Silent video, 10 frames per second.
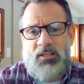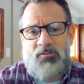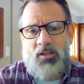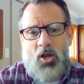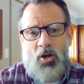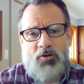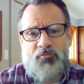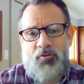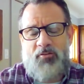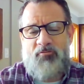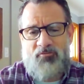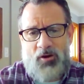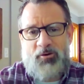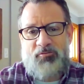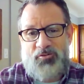giving card for the
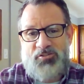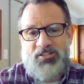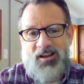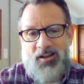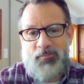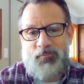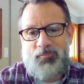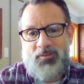very first time.